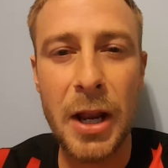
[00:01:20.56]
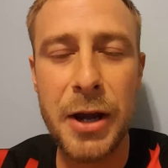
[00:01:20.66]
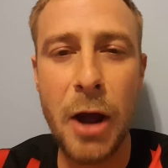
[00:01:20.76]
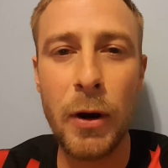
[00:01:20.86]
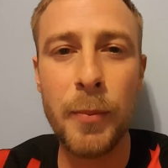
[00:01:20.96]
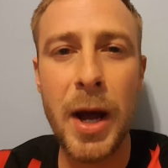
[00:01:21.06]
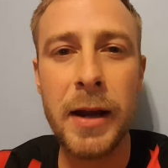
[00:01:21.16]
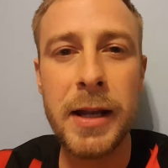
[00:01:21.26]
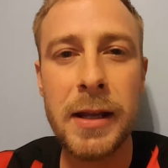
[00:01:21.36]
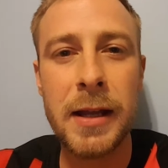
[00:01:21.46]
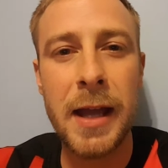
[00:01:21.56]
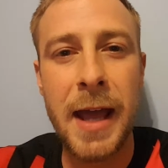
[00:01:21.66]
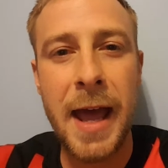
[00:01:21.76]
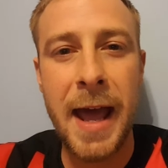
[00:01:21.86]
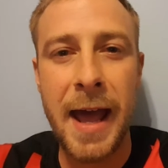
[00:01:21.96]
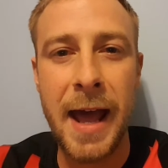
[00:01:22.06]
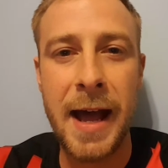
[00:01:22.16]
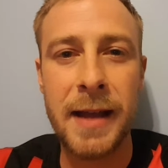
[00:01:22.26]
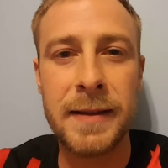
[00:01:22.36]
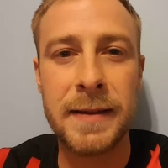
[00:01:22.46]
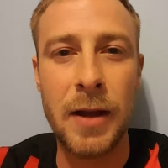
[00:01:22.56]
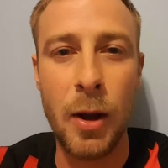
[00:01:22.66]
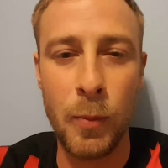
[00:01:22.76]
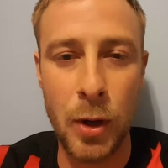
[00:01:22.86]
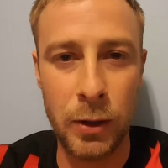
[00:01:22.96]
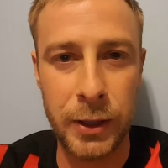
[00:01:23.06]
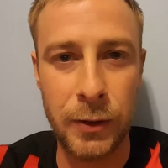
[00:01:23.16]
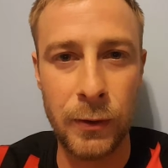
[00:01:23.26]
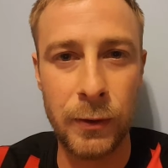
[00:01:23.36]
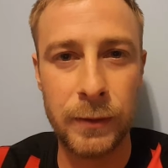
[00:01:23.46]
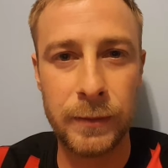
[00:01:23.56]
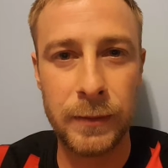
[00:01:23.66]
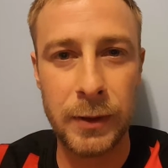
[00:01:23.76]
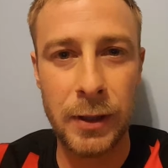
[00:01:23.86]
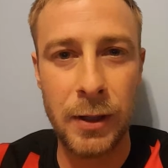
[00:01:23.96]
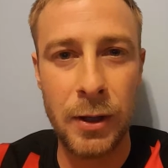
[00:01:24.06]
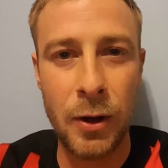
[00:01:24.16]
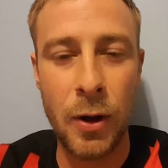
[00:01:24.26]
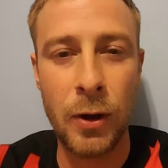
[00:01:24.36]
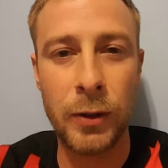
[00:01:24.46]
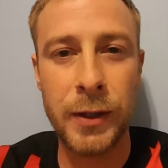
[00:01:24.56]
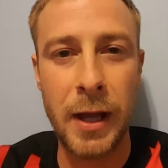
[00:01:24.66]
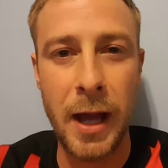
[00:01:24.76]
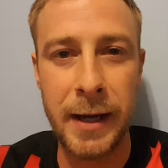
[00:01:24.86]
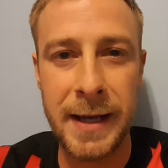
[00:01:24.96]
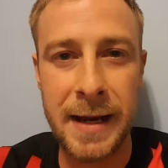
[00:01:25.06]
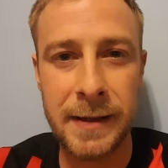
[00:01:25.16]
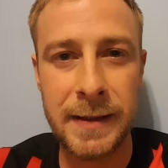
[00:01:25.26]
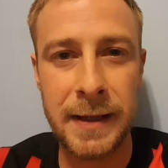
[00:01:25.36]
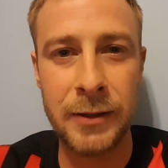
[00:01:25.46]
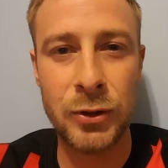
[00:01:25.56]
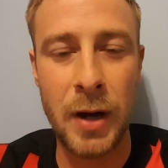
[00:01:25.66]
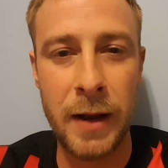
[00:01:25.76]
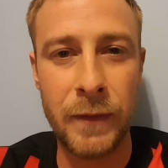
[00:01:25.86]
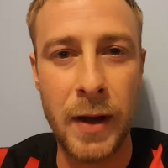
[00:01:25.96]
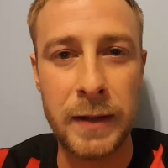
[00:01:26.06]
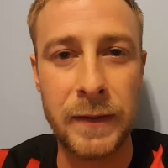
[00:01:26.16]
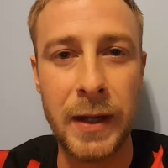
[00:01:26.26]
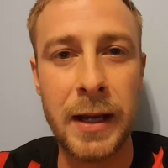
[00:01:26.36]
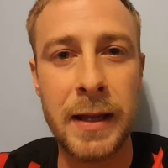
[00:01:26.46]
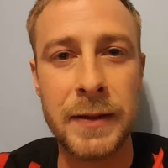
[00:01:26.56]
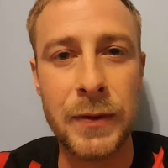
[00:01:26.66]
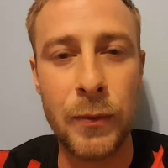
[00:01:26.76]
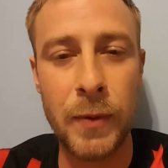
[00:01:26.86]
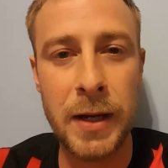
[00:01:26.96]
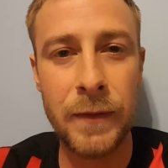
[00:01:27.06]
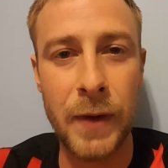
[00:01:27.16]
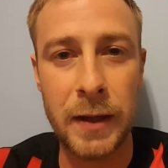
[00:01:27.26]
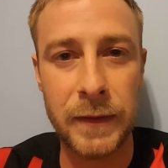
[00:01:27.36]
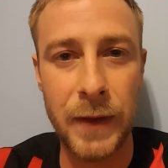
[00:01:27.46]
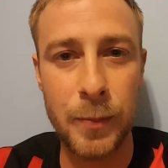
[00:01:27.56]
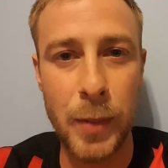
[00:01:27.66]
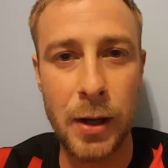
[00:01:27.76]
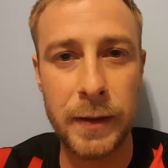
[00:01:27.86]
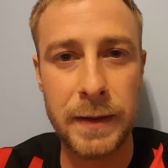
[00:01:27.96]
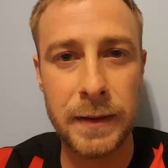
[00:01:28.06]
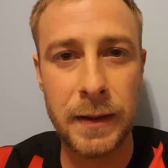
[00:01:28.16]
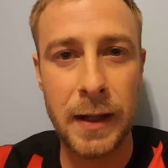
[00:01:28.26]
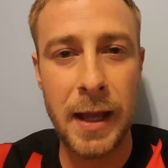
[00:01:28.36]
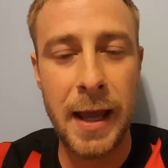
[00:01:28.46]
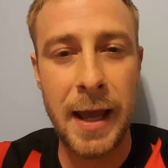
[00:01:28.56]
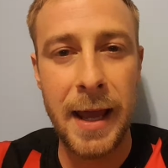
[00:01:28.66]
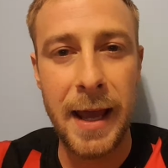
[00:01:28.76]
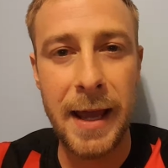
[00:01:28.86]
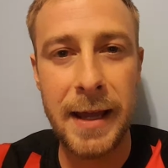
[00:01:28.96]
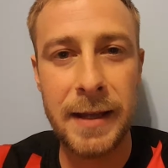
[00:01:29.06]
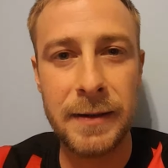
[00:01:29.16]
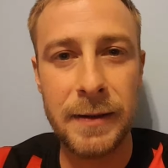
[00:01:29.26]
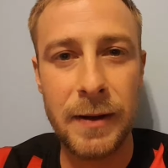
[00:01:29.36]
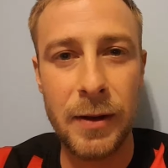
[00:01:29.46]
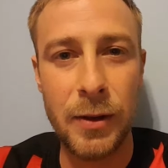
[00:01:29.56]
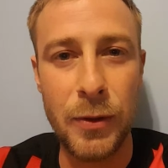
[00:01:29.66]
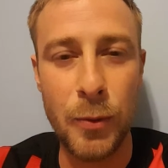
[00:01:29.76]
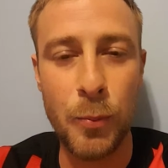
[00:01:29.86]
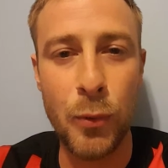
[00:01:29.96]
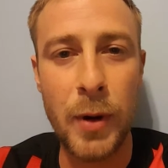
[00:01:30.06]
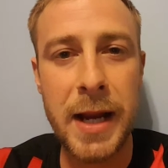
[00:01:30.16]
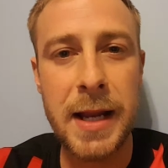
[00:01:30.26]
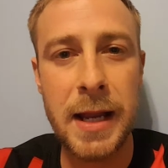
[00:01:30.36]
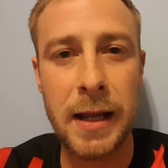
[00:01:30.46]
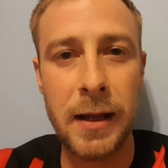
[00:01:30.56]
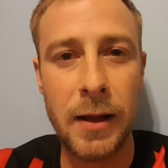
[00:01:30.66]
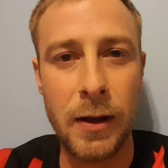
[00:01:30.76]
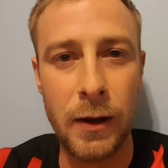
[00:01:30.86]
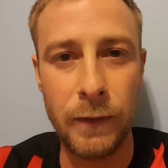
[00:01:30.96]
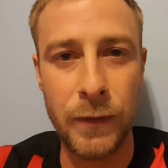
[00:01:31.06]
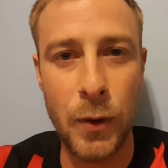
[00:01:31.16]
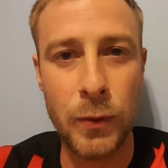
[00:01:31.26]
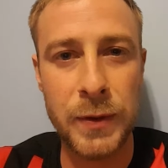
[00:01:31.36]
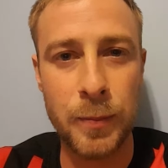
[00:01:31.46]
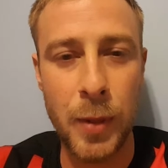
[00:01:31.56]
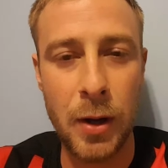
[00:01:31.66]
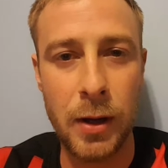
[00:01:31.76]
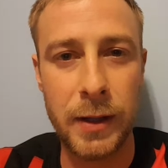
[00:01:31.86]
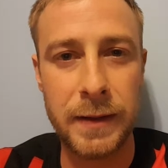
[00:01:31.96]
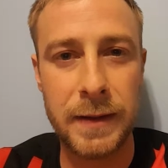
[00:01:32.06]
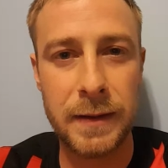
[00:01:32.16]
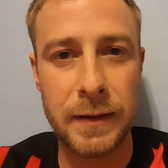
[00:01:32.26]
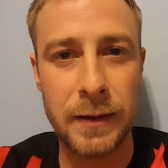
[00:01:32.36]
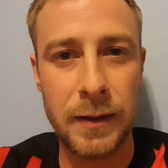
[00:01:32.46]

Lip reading: Now, our body has a molecule called adenosine triphosphate. It has 3 phosphate bonds. And the breaking of those bonds,